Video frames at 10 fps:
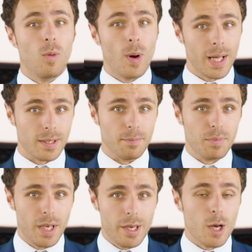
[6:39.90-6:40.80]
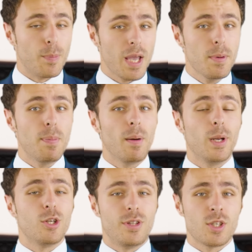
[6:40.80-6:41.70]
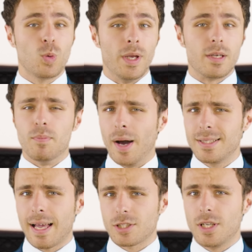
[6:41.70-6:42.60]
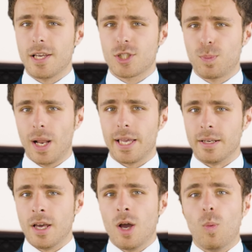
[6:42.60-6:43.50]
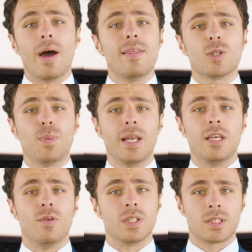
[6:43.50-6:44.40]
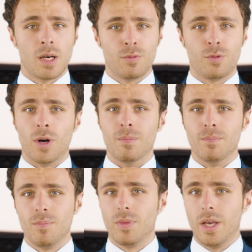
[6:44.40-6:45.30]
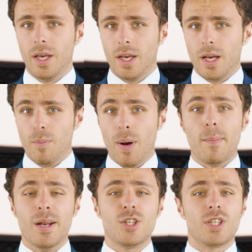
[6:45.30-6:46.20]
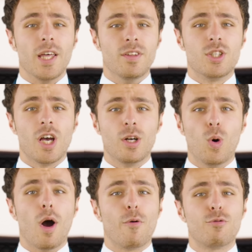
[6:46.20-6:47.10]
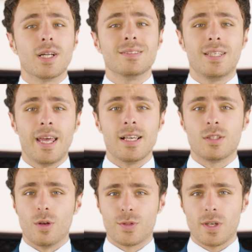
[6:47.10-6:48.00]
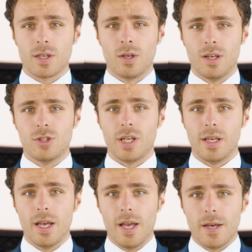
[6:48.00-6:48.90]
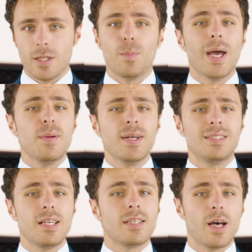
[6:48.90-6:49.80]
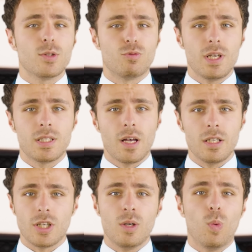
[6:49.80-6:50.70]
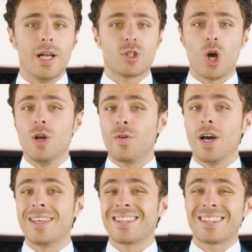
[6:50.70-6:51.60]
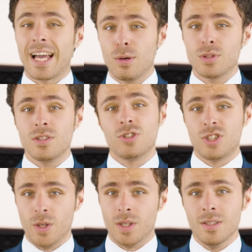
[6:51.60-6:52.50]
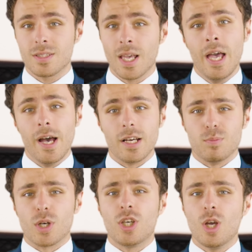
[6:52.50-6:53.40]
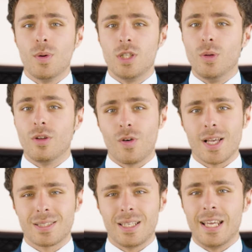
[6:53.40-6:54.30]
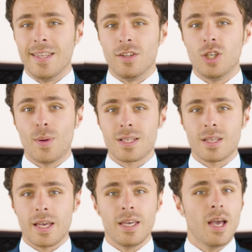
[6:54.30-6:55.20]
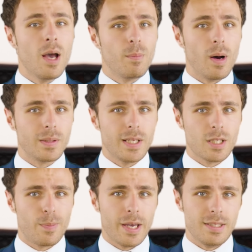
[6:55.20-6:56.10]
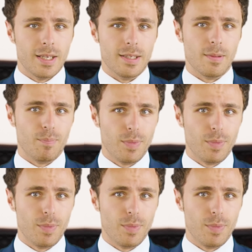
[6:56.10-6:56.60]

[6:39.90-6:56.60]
Well, a paper published this week might actually explain where this belief has come from. Published in the journal Frontiers of Psychology, the paper details research in which over a thousand students at MacEwan University in the USA participated.